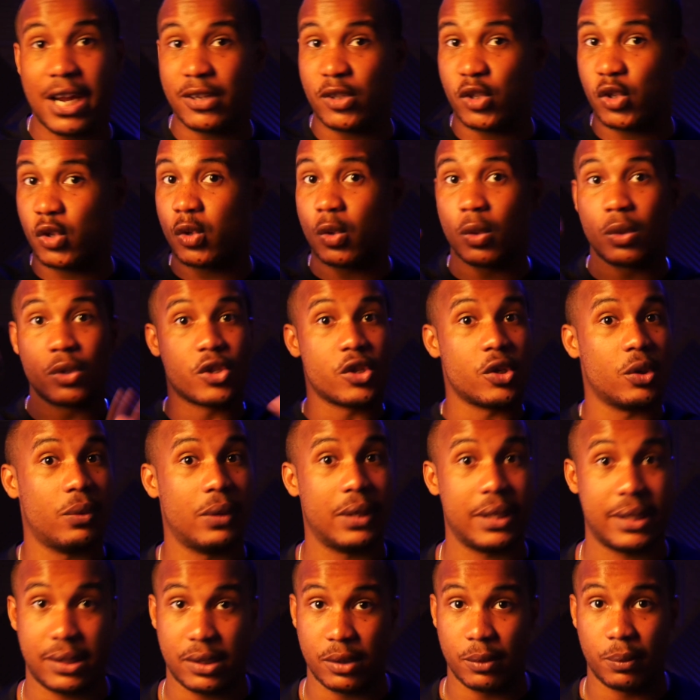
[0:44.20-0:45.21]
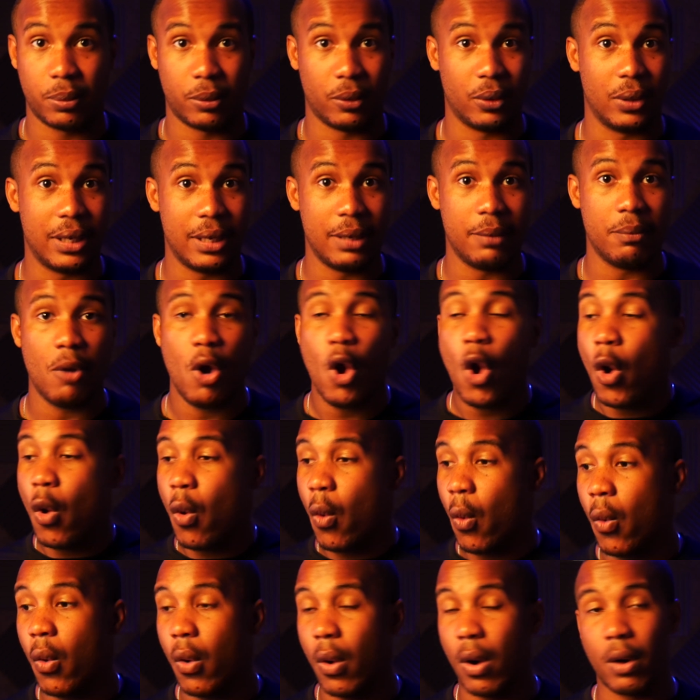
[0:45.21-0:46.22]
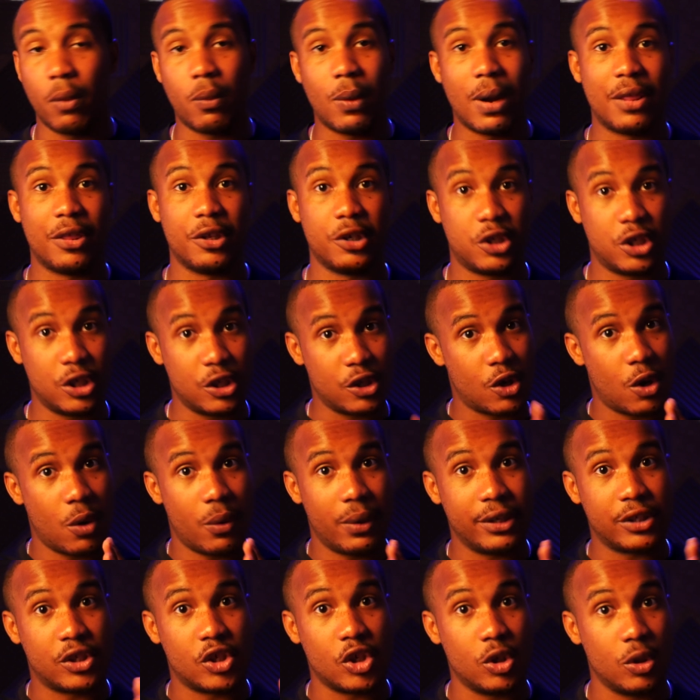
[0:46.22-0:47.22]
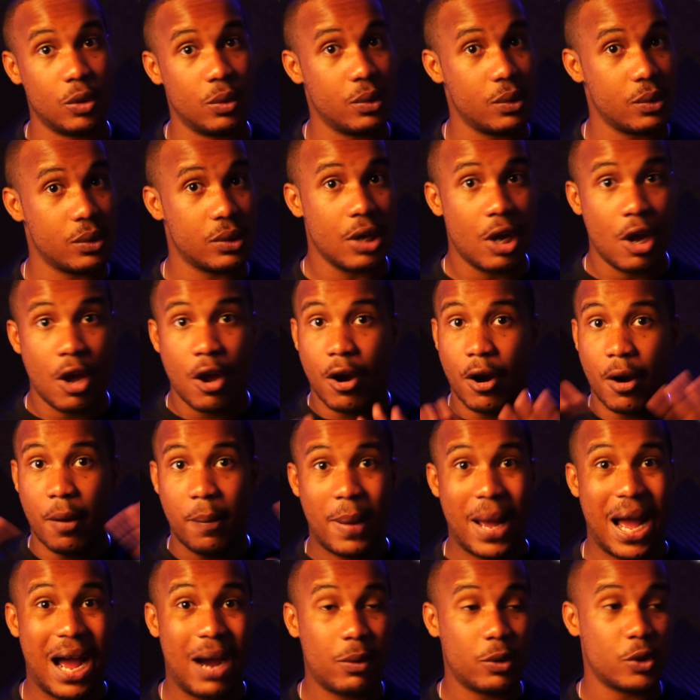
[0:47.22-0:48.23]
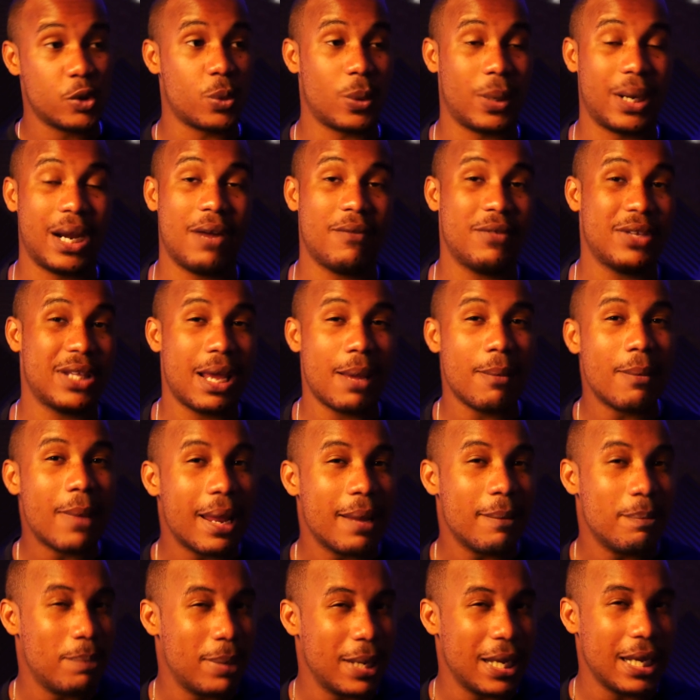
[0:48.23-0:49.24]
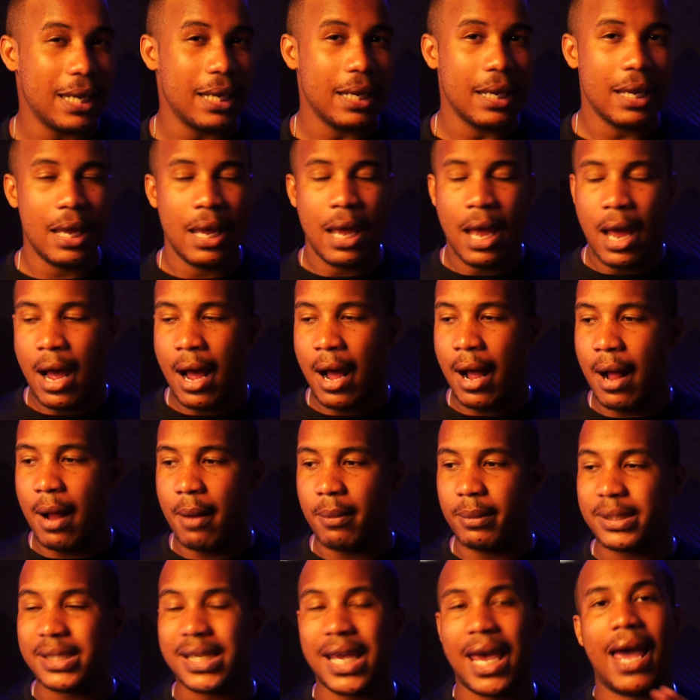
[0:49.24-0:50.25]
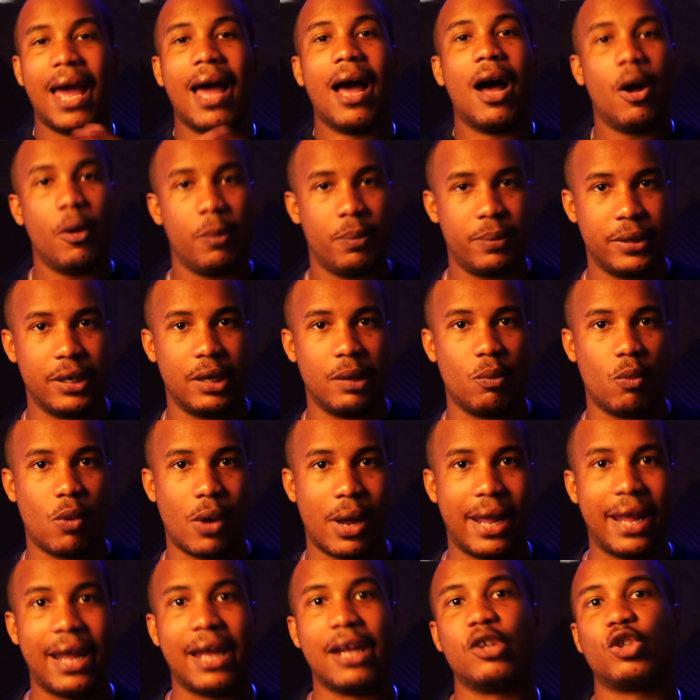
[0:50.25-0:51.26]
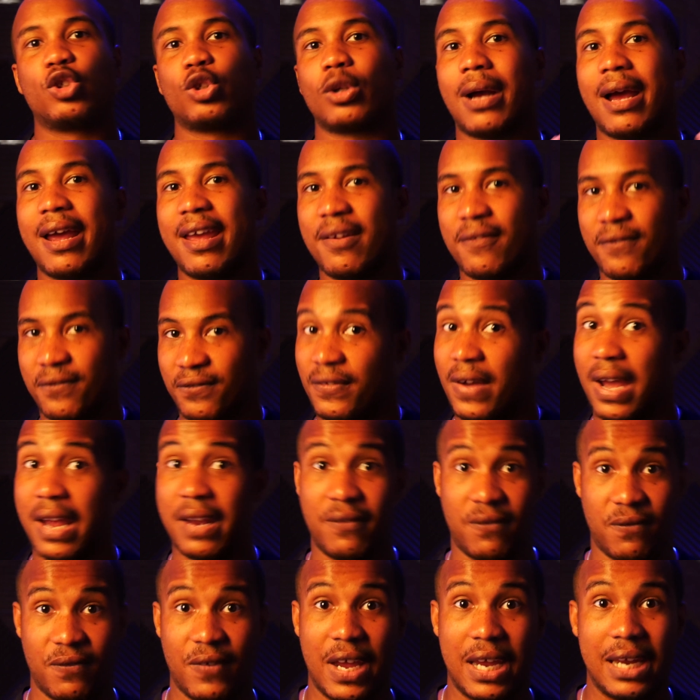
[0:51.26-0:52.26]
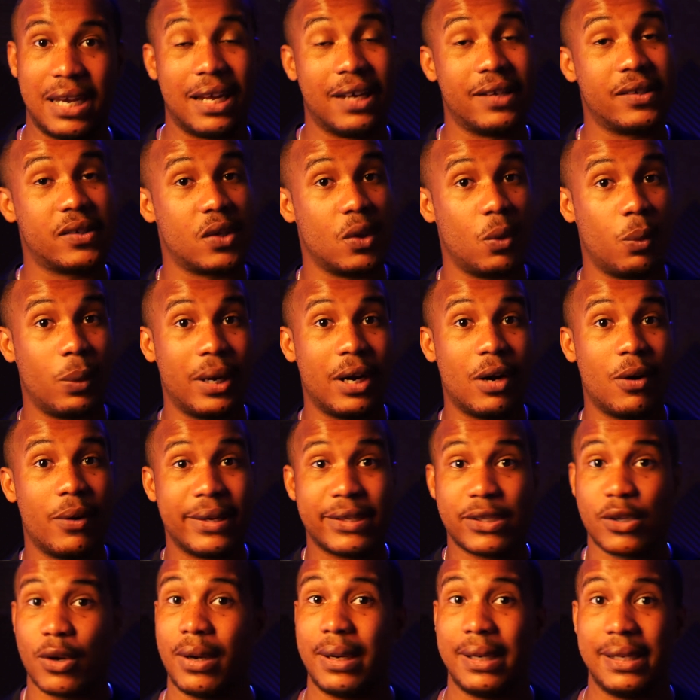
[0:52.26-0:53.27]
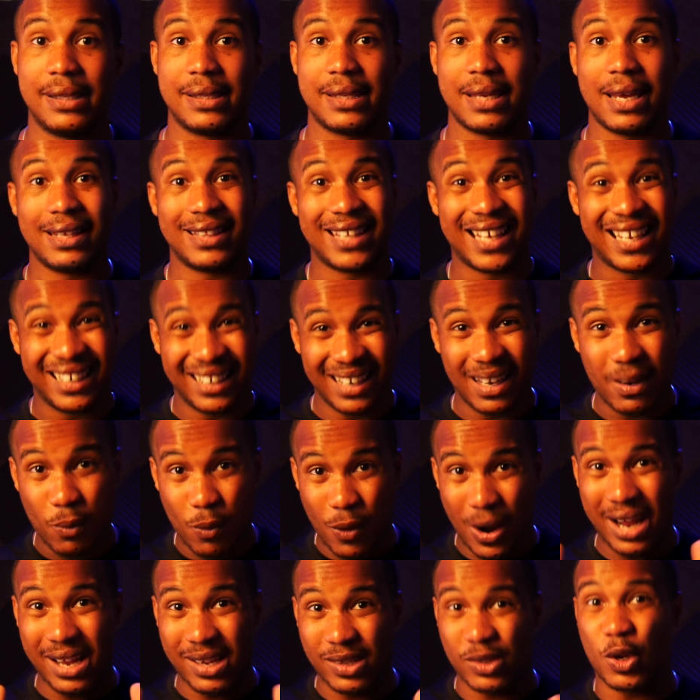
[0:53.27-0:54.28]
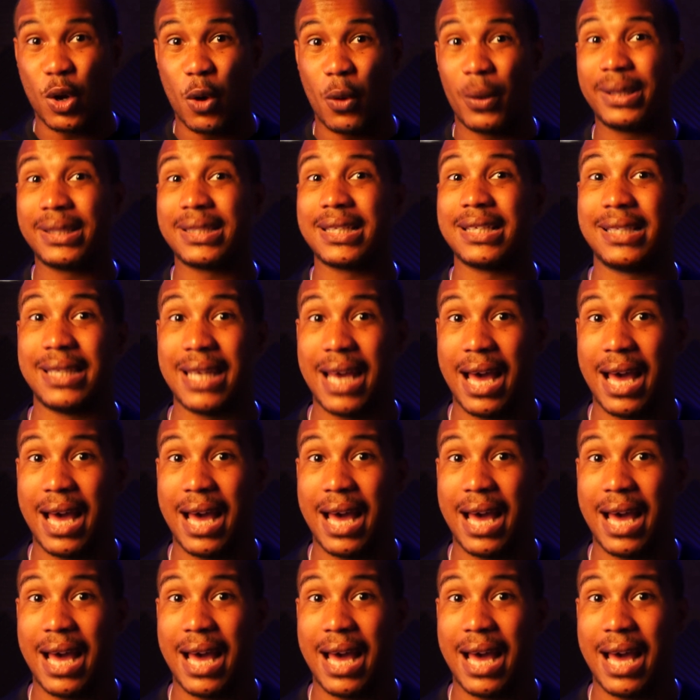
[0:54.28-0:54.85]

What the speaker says: that sorceress supreme, or whether she's going to use her powers, whatever they may be, to help Nimue and try and fight fate, as the Widow has already said that Nimue is going to